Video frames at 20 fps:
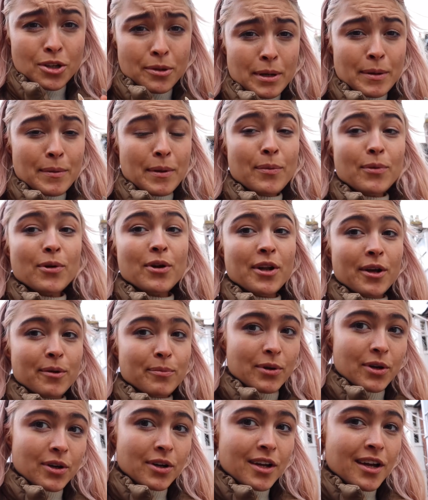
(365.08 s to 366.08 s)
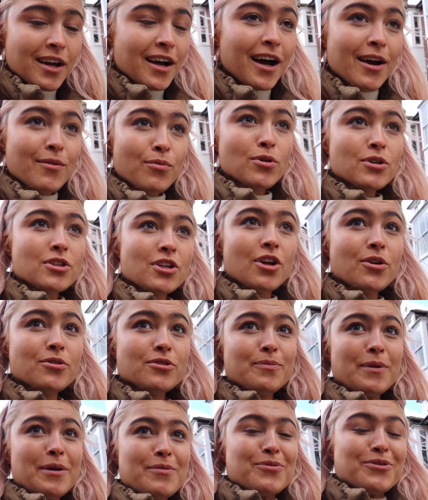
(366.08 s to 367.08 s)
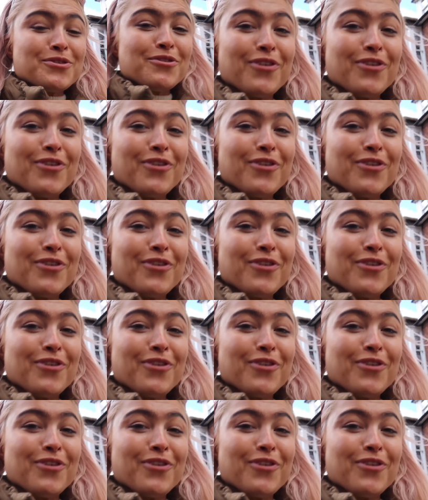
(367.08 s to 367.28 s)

not that many people on it, but I've watched loads of people's